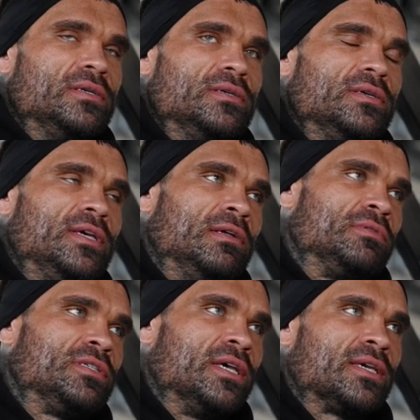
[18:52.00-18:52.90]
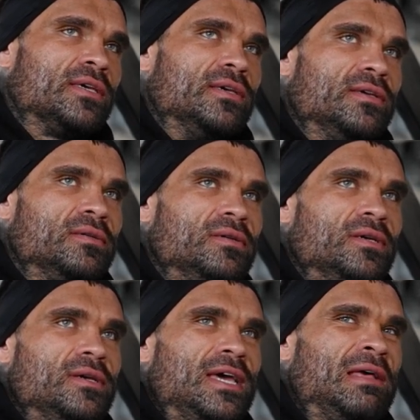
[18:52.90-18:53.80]
And I'm just like,
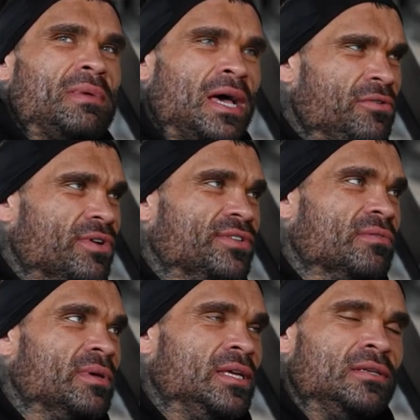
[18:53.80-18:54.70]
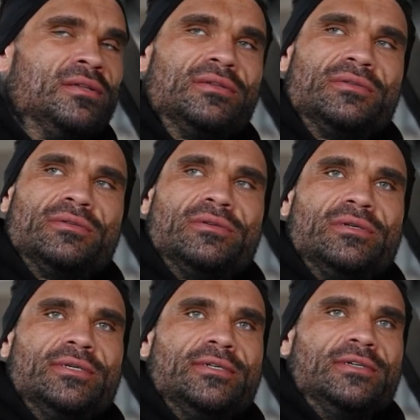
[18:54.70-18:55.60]
I'm hungry, do you know what I mean?
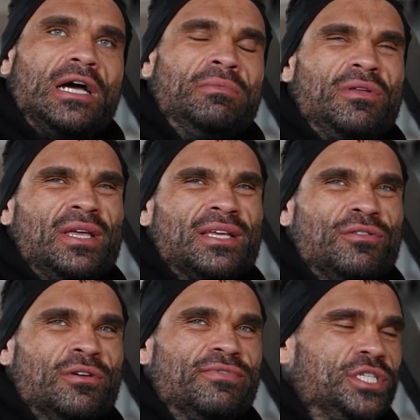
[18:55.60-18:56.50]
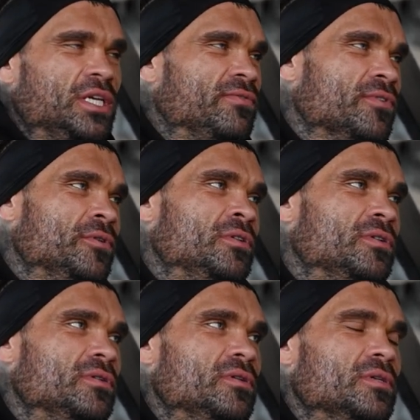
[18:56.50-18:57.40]
I'm not like looking for shit food.
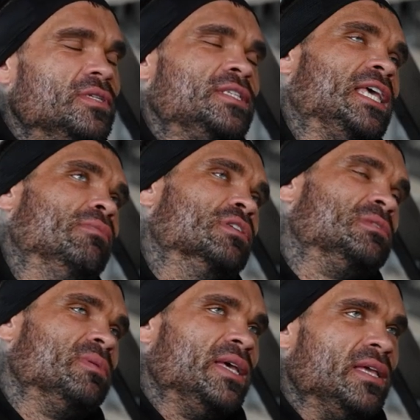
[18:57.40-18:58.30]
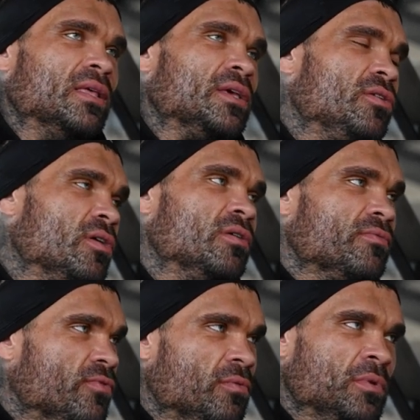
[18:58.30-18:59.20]
T wants me to eat like, you know, a
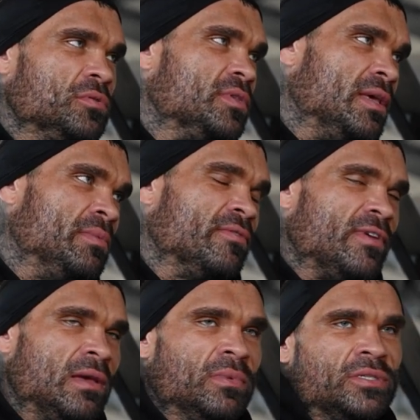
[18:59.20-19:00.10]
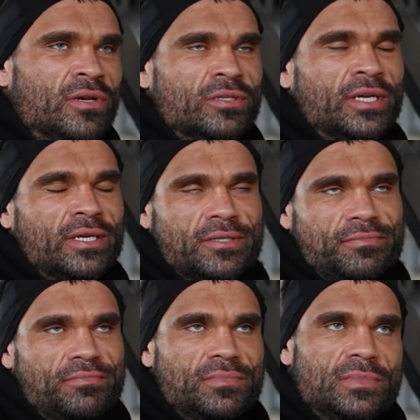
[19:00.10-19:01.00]
few meals with them and the family. So I was like
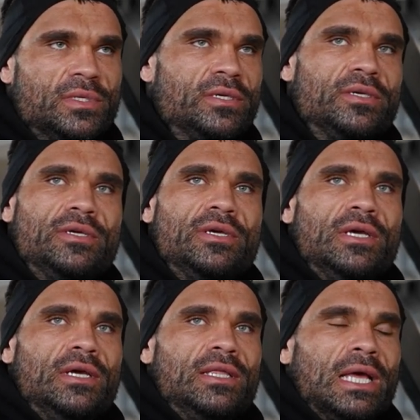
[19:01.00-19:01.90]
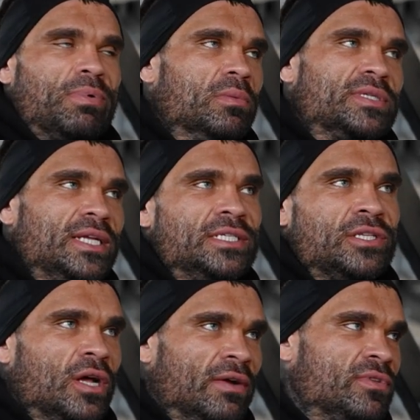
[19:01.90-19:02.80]
I promised kids
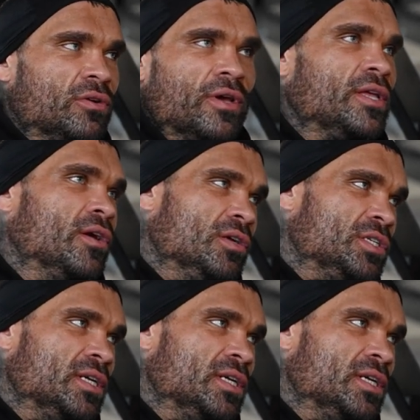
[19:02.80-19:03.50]
tonight I'll go get Yoshi.